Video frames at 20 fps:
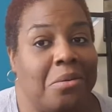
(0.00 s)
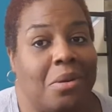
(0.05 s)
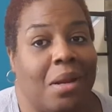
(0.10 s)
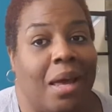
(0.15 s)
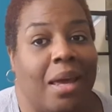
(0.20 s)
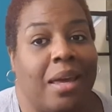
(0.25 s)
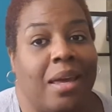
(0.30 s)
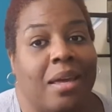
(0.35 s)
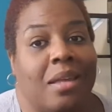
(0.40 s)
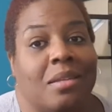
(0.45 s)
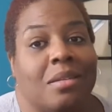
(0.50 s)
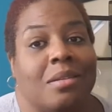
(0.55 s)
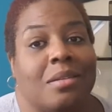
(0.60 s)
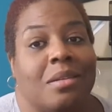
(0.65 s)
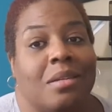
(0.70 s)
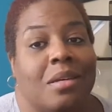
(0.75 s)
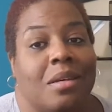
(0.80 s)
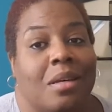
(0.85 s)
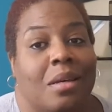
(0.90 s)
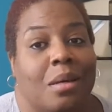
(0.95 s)
going to like it.
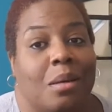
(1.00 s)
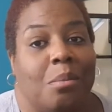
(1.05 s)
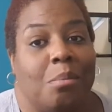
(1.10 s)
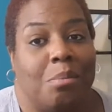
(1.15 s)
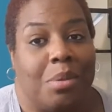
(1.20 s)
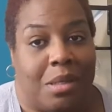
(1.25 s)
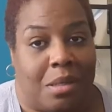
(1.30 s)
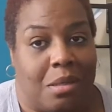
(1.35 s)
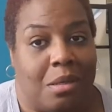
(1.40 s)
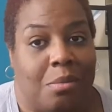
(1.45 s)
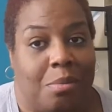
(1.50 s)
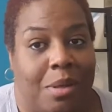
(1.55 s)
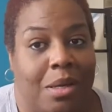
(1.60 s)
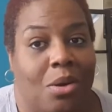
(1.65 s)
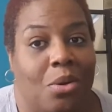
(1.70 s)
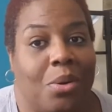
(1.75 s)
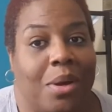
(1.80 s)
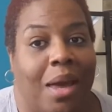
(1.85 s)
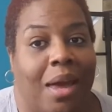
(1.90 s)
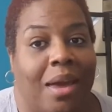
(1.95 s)
But it'll
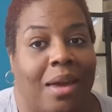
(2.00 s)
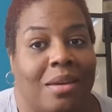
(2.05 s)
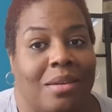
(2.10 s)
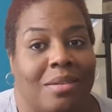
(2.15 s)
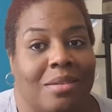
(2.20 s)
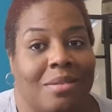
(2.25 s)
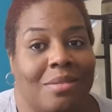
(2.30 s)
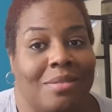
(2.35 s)
be okay.